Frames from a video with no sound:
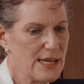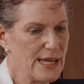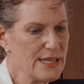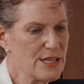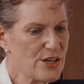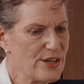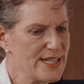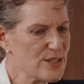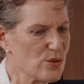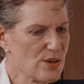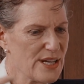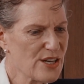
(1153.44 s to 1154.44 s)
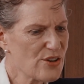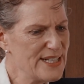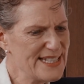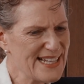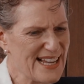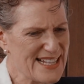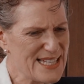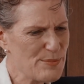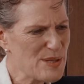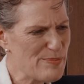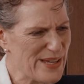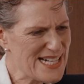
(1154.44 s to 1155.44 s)
increasing
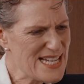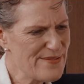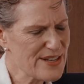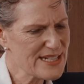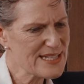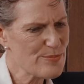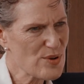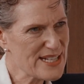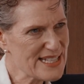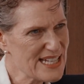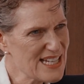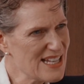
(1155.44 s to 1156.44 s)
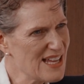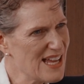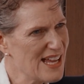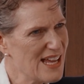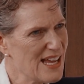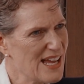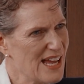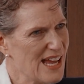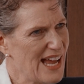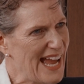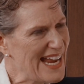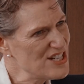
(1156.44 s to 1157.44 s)
acceptability of expressing
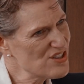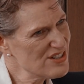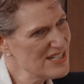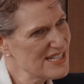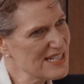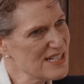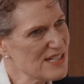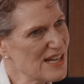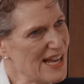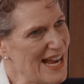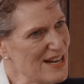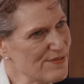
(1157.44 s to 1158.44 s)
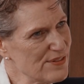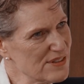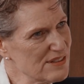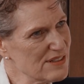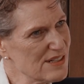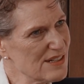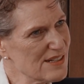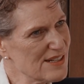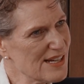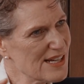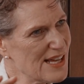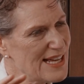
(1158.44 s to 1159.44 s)
hatred and hateful
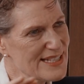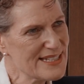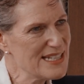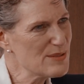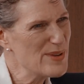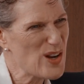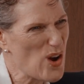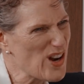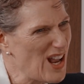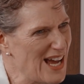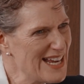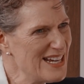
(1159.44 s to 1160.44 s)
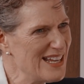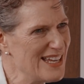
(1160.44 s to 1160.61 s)
sentiment online